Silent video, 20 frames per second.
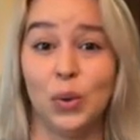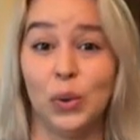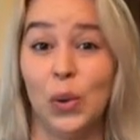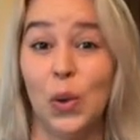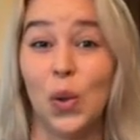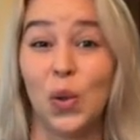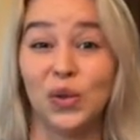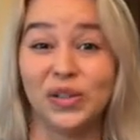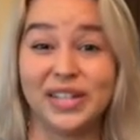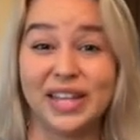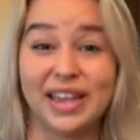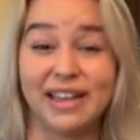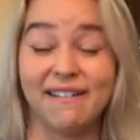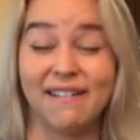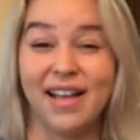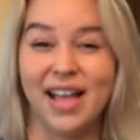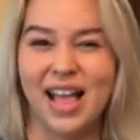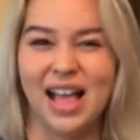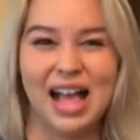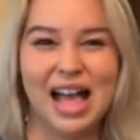
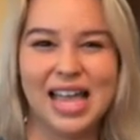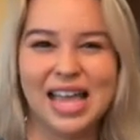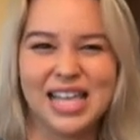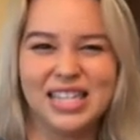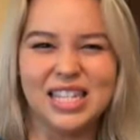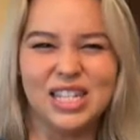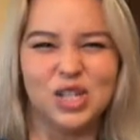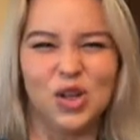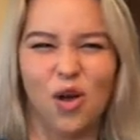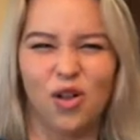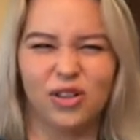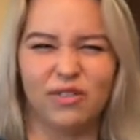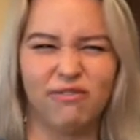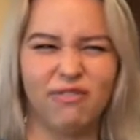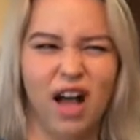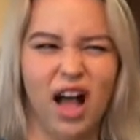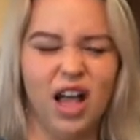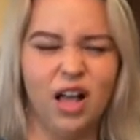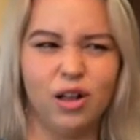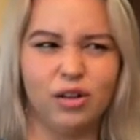holding, I guess it's called
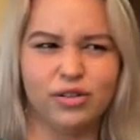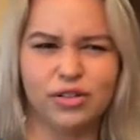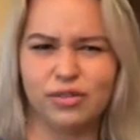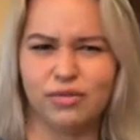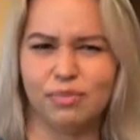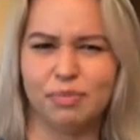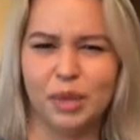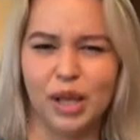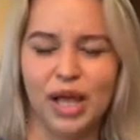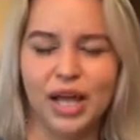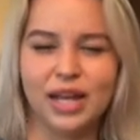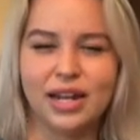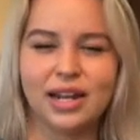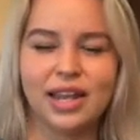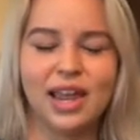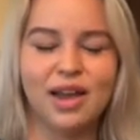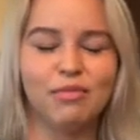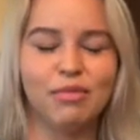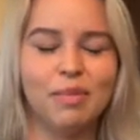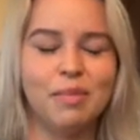vials of blood. I
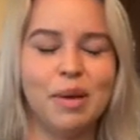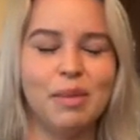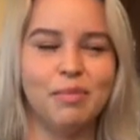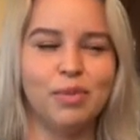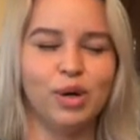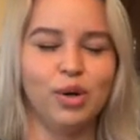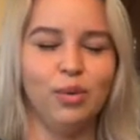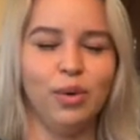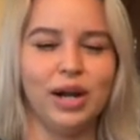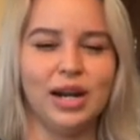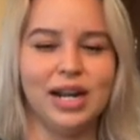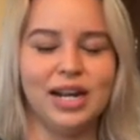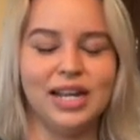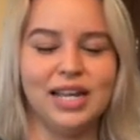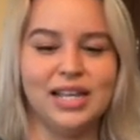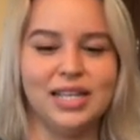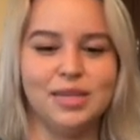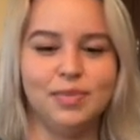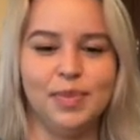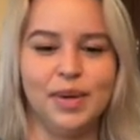can't remember what it
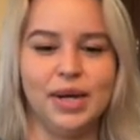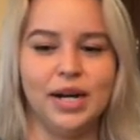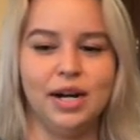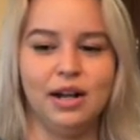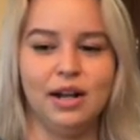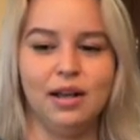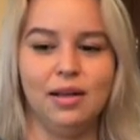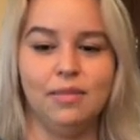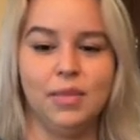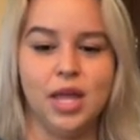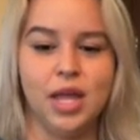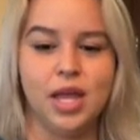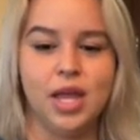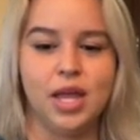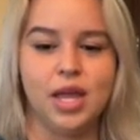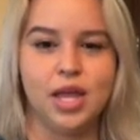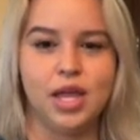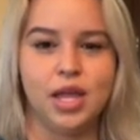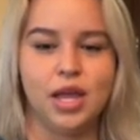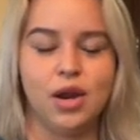is, but
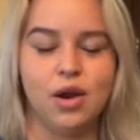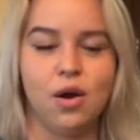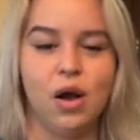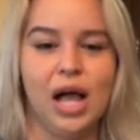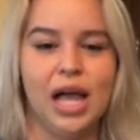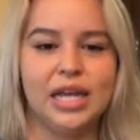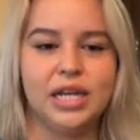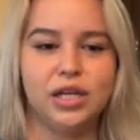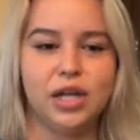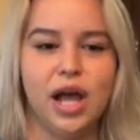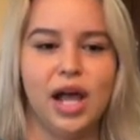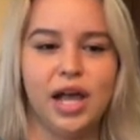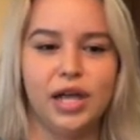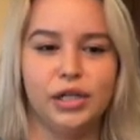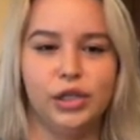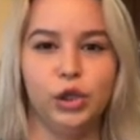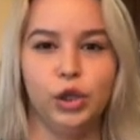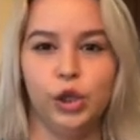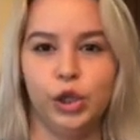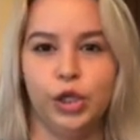
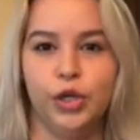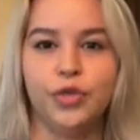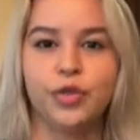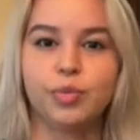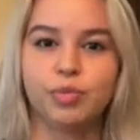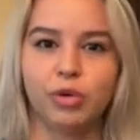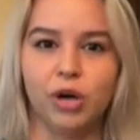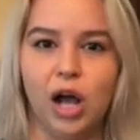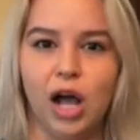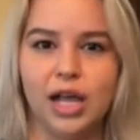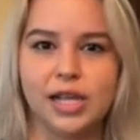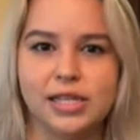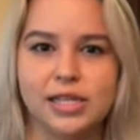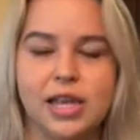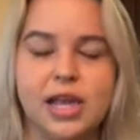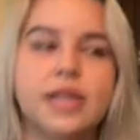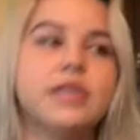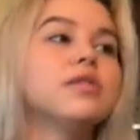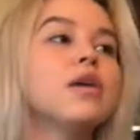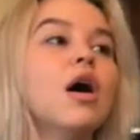I learned the
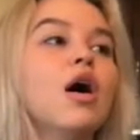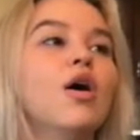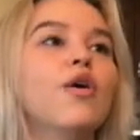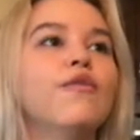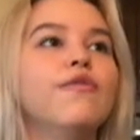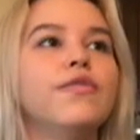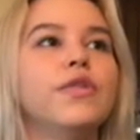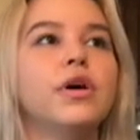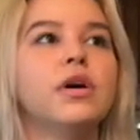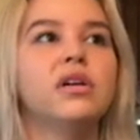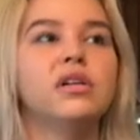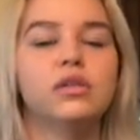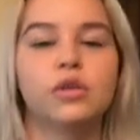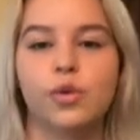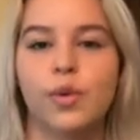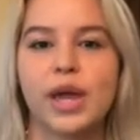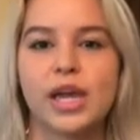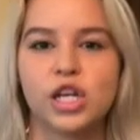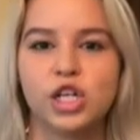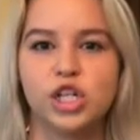process of the
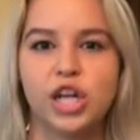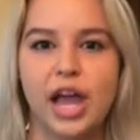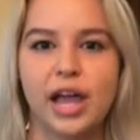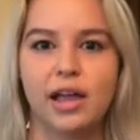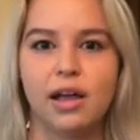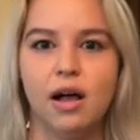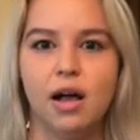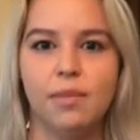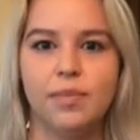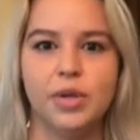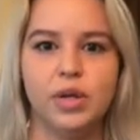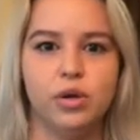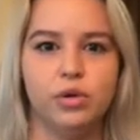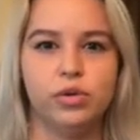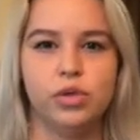quick checkup,